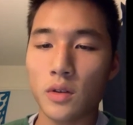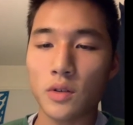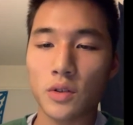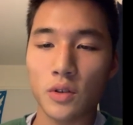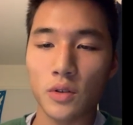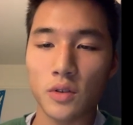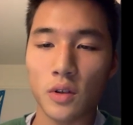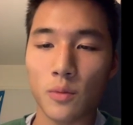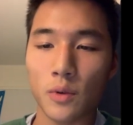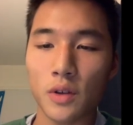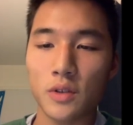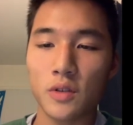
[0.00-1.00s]
shows that
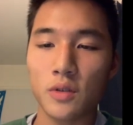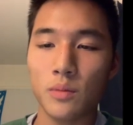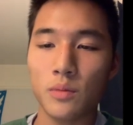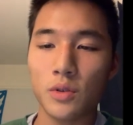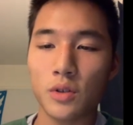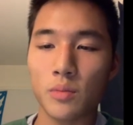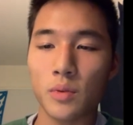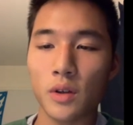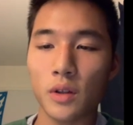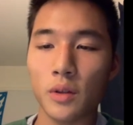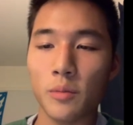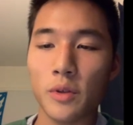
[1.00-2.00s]
racism should be
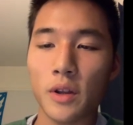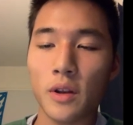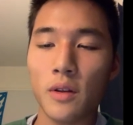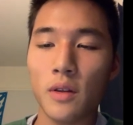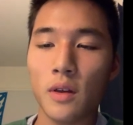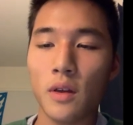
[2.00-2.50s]
eliminated